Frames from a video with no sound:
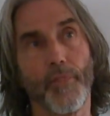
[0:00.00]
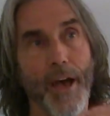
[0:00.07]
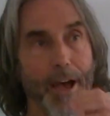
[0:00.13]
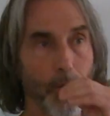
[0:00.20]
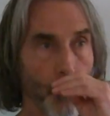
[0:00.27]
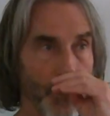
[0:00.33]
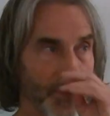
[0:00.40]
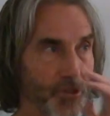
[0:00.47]

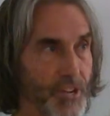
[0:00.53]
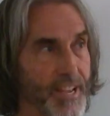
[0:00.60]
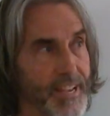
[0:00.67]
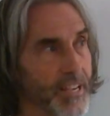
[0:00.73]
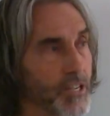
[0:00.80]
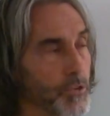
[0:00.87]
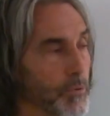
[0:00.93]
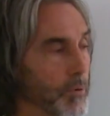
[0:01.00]
that which
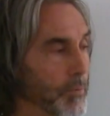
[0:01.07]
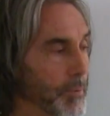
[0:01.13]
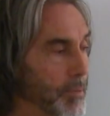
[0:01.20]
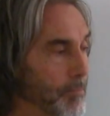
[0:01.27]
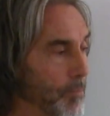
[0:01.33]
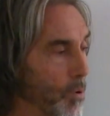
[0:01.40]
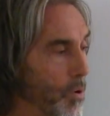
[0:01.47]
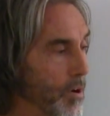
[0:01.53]
is will
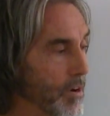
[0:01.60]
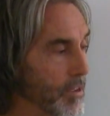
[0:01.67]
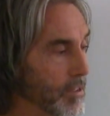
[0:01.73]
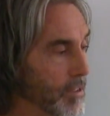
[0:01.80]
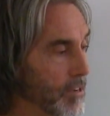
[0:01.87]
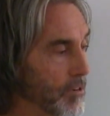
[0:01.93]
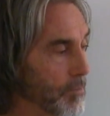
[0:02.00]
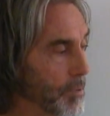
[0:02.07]
be more,
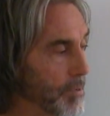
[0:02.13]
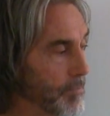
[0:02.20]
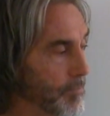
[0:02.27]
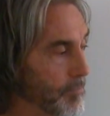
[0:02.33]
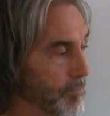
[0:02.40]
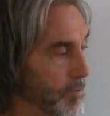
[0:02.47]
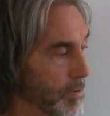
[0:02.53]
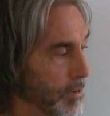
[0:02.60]

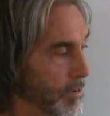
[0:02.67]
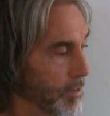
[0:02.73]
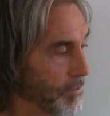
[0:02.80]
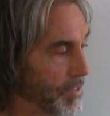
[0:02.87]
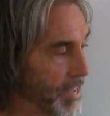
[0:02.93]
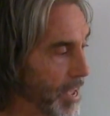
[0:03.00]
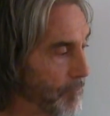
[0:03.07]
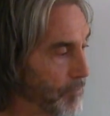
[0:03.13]

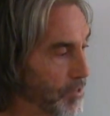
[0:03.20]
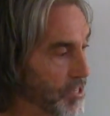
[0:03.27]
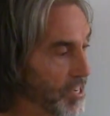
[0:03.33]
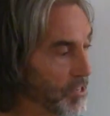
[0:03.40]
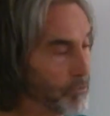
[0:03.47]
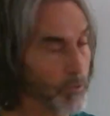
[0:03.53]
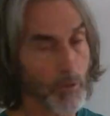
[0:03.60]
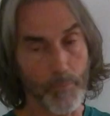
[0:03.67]
the
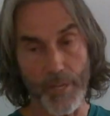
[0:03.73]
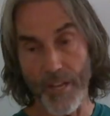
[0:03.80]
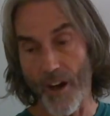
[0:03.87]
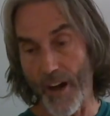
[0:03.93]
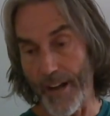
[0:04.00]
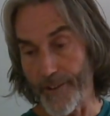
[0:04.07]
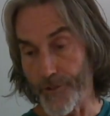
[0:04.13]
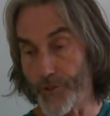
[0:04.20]
emphasis will be
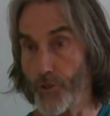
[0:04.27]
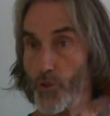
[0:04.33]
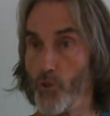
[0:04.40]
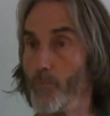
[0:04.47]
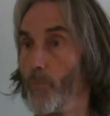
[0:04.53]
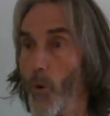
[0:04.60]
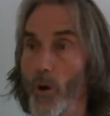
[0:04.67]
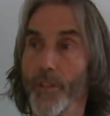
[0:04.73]
on
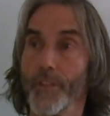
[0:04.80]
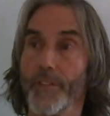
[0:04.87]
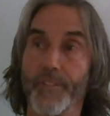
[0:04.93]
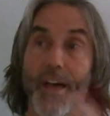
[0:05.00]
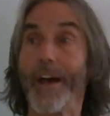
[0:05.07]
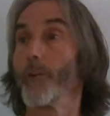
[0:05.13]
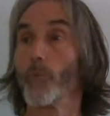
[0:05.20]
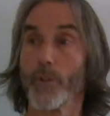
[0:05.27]
you more than
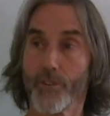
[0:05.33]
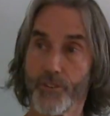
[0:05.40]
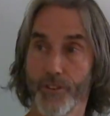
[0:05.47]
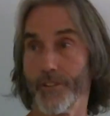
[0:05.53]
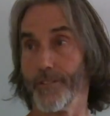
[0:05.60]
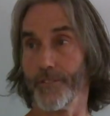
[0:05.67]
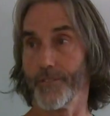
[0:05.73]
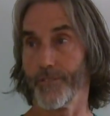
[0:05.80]
that which
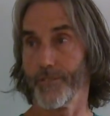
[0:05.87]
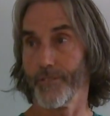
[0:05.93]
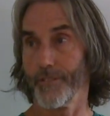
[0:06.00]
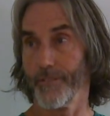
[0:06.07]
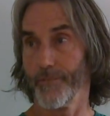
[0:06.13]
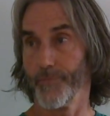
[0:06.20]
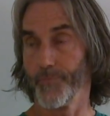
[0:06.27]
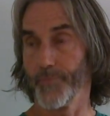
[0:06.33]
is.
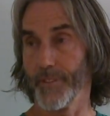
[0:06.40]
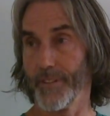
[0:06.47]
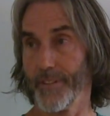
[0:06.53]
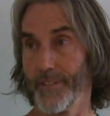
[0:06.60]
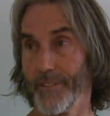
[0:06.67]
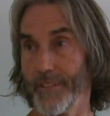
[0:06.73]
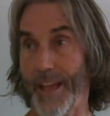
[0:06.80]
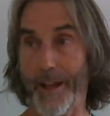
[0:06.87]

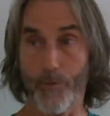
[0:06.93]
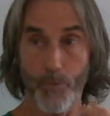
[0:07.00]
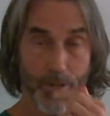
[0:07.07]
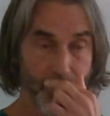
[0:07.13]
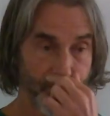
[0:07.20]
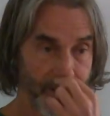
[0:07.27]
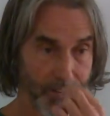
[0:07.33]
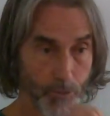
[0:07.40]
That
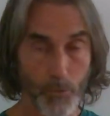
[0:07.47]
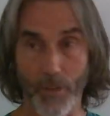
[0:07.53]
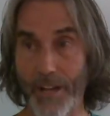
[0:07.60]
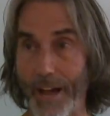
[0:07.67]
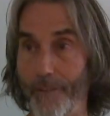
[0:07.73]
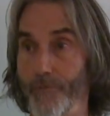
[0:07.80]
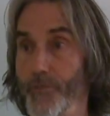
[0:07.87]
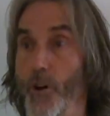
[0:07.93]
which is will
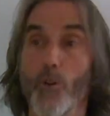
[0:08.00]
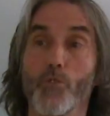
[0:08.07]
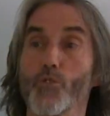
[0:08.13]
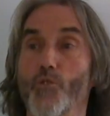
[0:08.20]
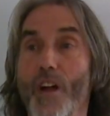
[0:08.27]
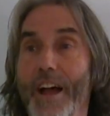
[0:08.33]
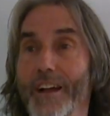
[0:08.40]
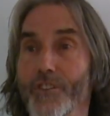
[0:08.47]
have no
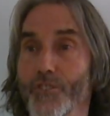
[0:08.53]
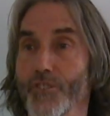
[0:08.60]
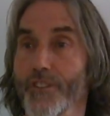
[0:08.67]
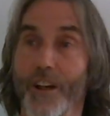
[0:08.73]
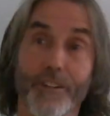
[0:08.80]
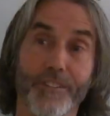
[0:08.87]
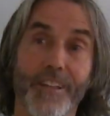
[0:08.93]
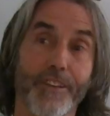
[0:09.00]

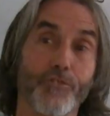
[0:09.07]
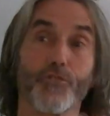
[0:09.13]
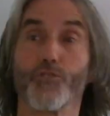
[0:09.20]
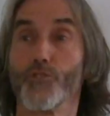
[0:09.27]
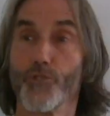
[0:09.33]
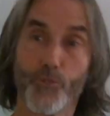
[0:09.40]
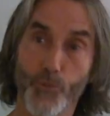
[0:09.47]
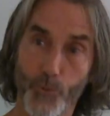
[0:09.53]
traction unless
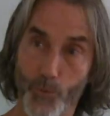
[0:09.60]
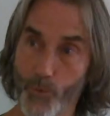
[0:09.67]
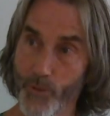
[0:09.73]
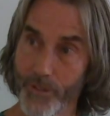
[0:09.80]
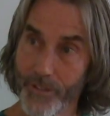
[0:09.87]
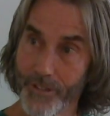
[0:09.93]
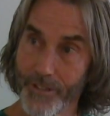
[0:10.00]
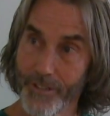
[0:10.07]
you